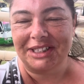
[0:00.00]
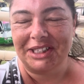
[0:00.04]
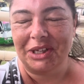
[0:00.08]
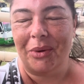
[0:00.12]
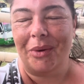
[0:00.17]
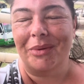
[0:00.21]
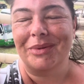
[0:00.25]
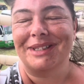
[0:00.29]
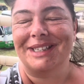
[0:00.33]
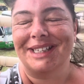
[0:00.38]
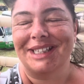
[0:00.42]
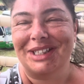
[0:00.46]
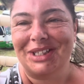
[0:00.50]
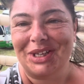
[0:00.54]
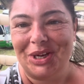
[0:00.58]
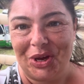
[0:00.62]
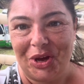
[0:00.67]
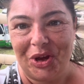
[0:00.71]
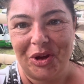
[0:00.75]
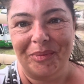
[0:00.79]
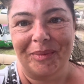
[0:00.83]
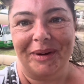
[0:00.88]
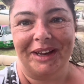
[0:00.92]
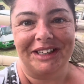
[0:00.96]
So I was
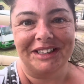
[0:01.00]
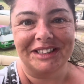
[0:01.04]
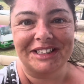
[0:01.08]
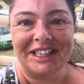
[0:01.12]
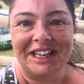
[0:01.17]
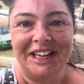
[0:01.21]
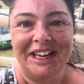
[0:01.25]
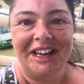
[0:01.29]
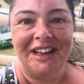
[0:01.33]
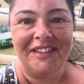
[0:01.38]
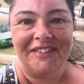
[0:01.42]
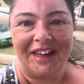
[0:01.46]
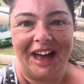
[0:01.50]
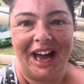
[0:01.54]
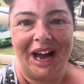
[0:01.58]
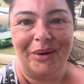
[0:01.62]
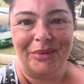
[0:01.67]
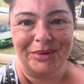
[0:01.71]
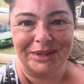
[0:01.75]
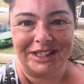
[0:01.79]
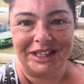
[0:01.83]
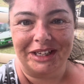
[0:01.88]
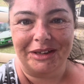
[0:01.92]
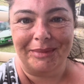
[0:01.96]
determined that I
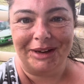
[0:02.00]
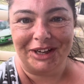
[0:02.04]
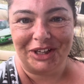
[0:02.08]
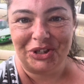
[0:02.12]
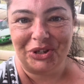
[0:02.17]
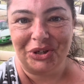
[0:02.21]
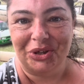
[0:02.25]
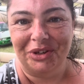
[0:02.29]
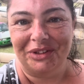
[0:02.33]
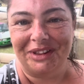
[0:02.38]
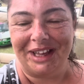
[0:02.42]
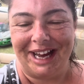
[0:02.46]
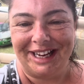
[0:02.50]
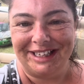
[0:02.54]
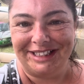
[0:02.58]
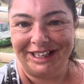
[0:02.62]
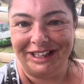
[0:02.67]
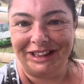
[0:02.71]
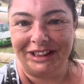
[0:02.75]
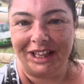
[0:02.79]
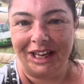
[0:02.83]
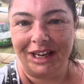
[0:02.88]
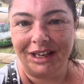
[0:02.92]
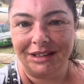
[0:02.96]
was going to make sure that I
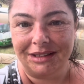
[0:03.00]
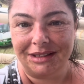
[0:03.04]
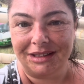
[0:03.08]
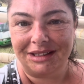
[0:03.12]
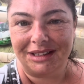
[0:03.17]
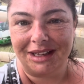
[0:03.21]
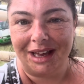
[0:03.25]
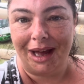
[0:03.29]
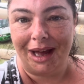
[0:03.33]
did this.